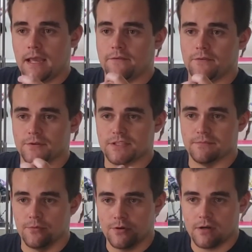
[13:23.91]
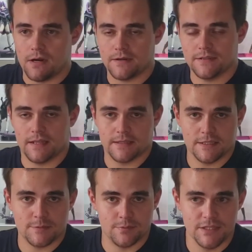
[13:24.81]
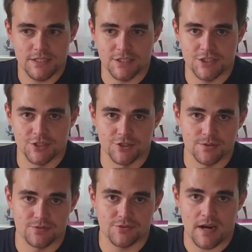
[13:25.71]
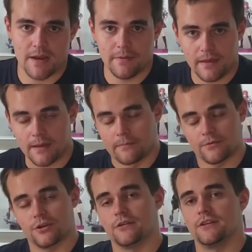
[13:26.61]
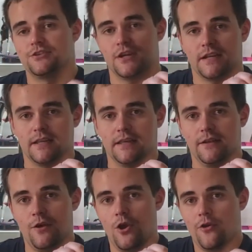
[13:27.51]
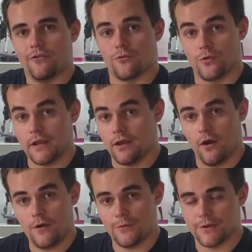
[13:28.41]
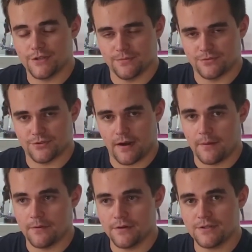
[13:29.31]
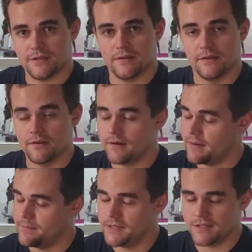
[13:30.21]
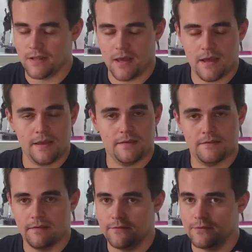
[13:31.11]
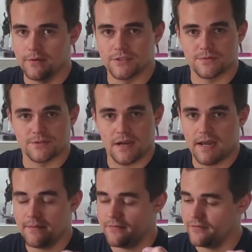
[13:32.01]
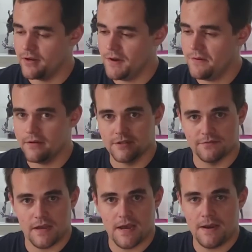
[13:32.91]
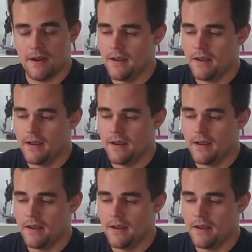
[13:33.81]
If you want to see more content like this, please consider subscribing. I'm currently trying to hit 300 subscribers. It means a lot if you want to subscribe. If you don't, it's fine.